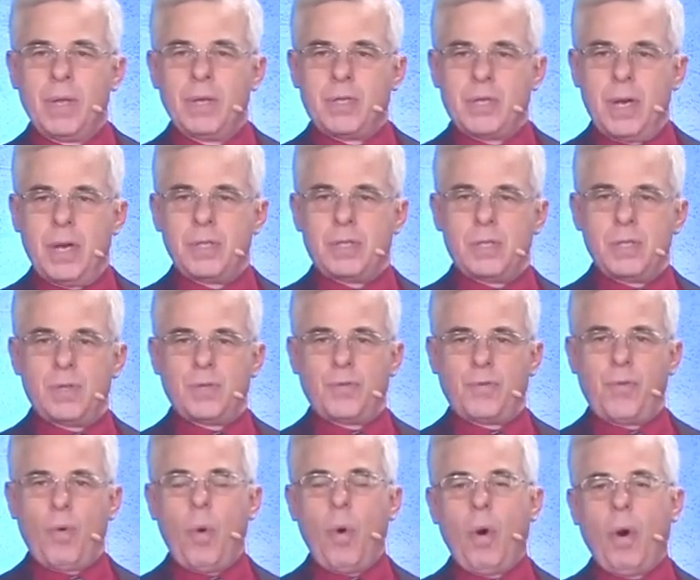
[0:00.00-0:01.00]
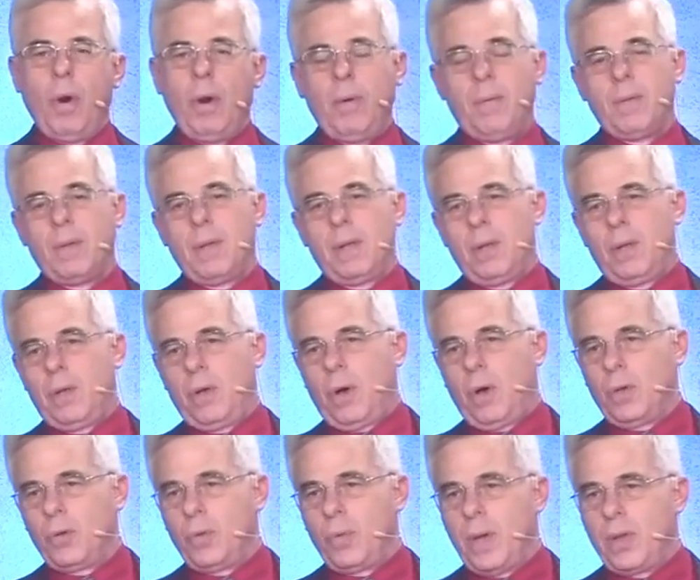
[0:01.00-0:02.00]
Genesis 4
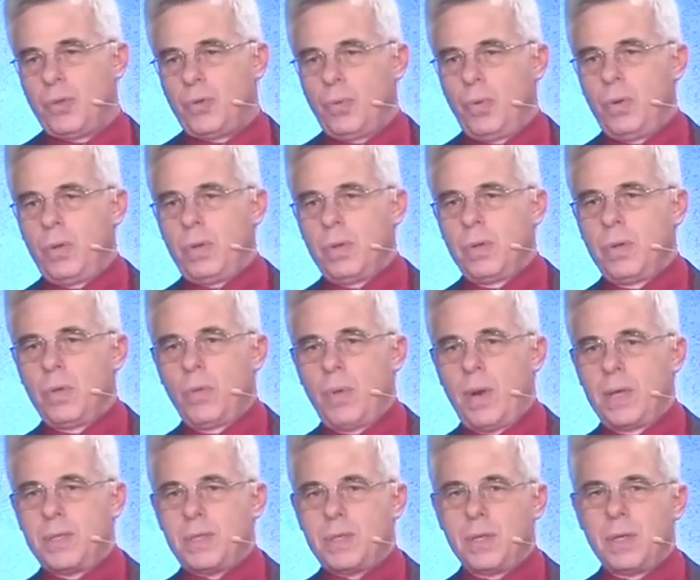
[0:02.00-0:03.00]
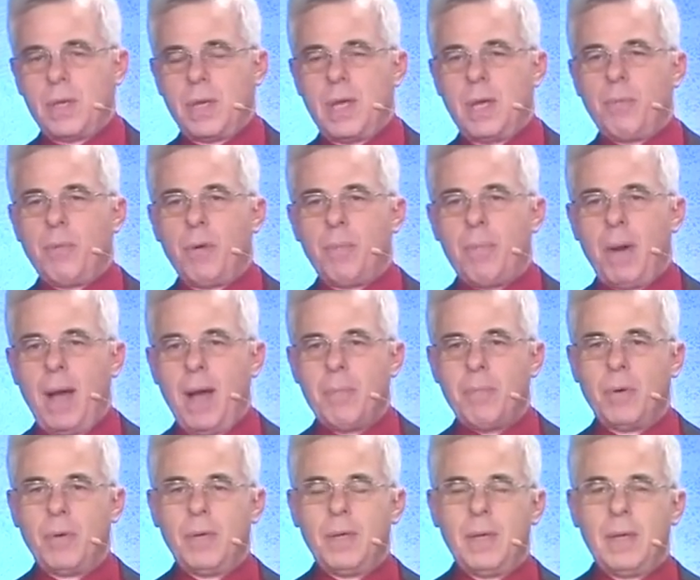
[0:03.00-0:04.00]
all the way through the rest of the Hebrew
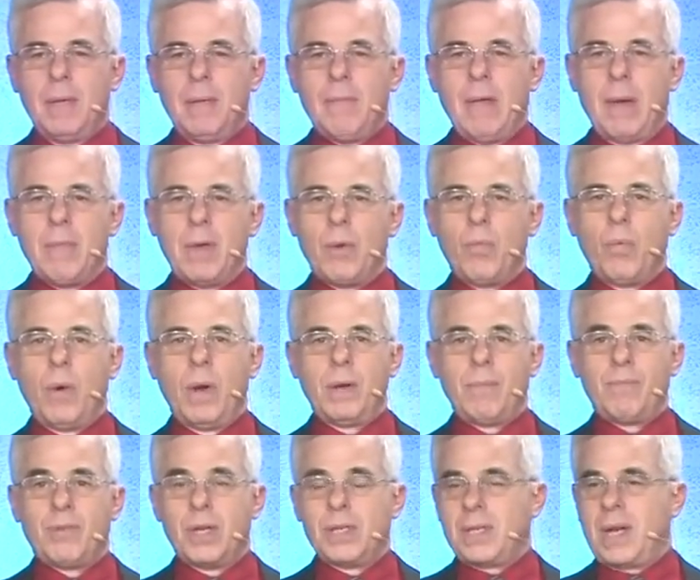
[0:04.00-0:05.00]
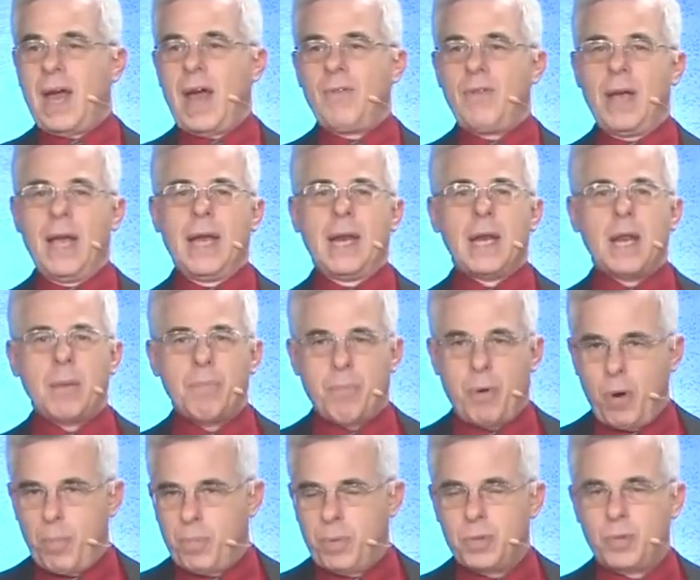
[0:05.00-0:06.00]
Bible? I mean, does it have any
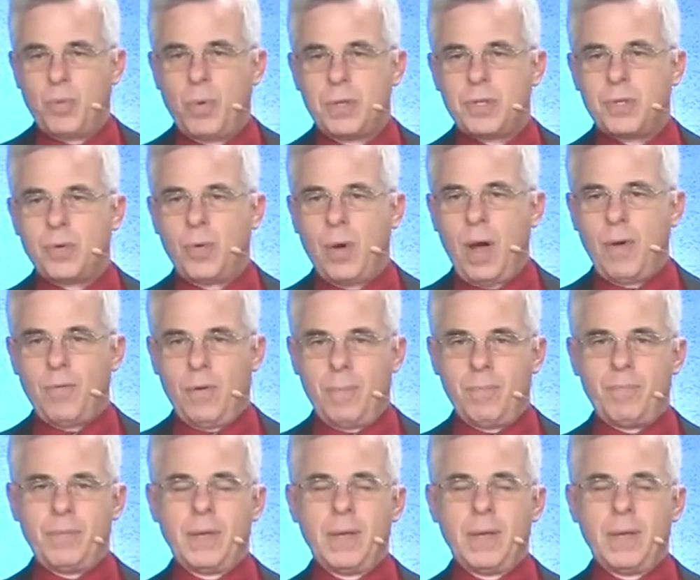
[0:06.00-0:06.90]
purpose whatsoever?